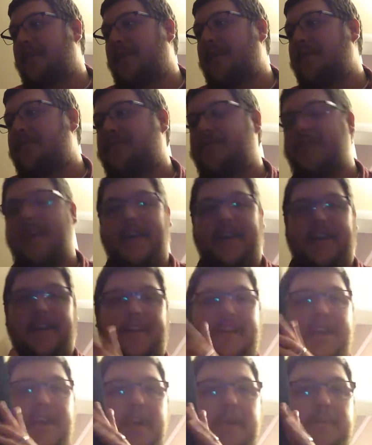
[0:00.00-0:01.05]
close
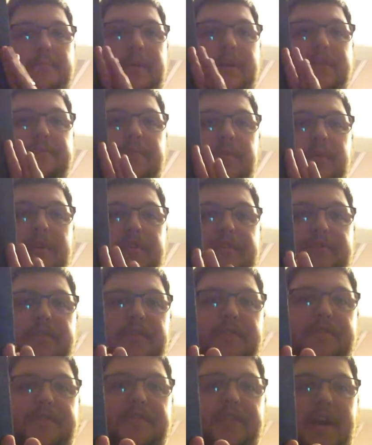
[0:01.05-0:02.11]
second. Beach Boys,
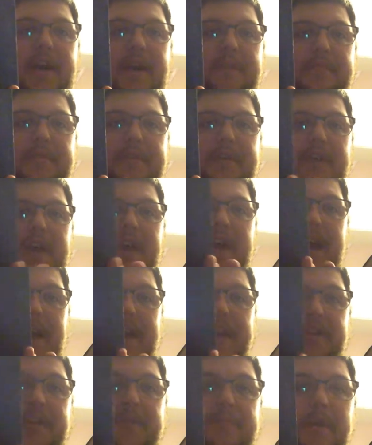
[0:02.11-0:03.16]
Surf's Up.
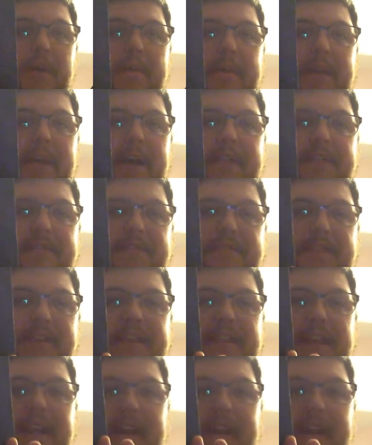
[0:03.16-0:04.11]
I know you're probably not seeing